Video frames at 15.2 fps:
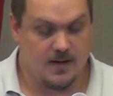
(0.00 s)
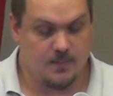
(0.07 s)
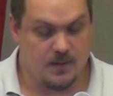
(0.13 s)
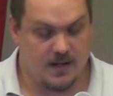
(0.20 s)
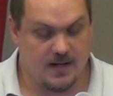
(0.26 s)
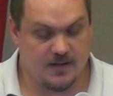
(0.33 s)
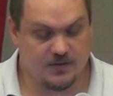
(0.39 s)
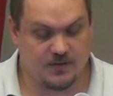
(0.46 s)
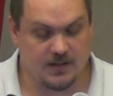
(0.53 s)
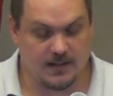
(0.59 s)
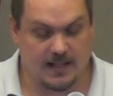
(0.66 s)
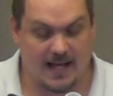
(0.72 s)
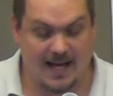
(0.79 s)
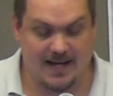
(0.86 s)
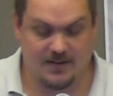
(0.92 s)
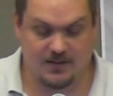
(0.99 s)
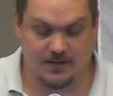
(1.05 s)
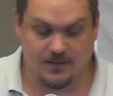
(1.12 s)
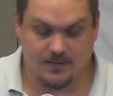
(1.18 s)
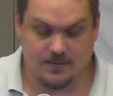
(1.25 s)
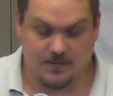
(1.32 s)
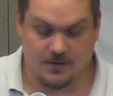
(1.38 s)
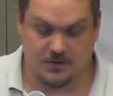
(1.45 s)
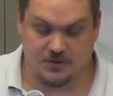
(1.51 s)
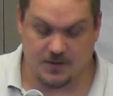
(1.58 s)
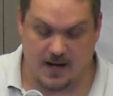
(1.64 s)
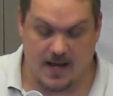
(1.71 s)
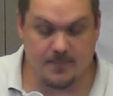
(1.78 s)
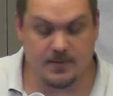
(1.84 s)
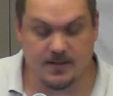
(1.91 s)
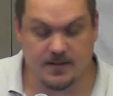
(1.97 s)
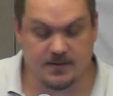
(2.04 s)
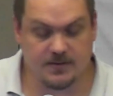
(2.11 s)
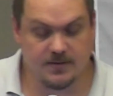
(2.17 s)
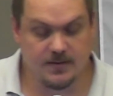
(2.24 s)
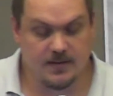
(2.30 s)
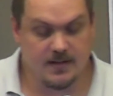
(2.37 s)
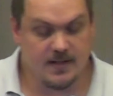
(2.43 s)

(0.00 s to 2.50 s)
But his delight, there's your happiness,